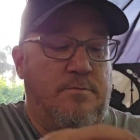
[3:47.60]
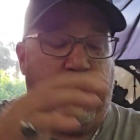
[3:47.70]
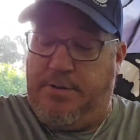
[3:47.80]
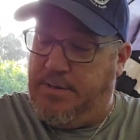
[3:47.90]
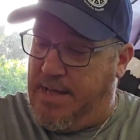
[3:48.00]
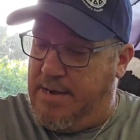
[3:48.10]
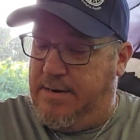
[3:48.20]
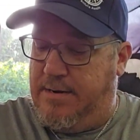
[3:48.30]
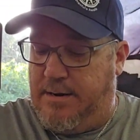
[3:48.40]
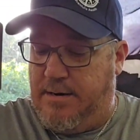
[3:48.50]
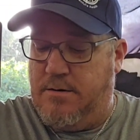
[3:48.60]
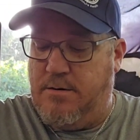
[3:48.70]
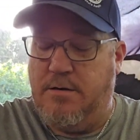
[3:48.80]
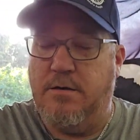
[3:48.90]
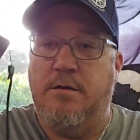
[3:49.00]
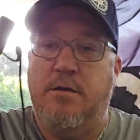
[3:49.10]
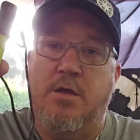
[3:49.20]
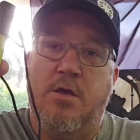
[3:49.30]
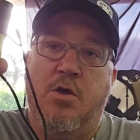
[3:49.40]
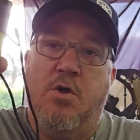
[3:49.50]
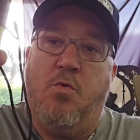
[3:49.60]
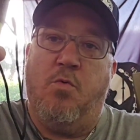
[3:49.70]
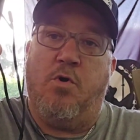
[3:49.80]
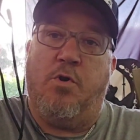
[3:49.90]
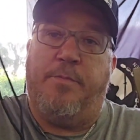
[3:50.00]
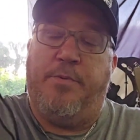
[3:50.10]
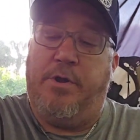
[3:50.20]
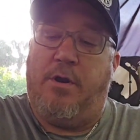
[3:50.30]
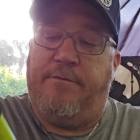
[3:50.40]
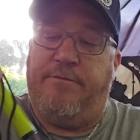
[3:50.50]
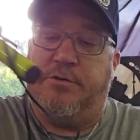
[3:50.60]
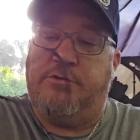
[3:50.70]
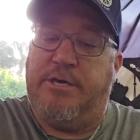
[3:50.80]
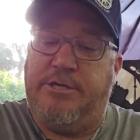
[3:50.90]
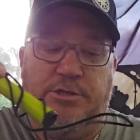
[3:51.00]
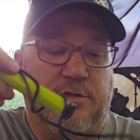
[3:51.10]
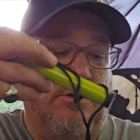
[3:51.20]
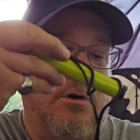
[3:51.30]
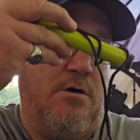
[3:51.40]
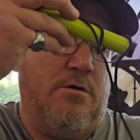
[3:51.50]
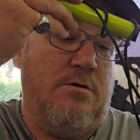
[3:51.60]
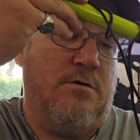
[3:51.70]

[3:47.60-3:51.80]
Put that in there. We're going to put our filtration straw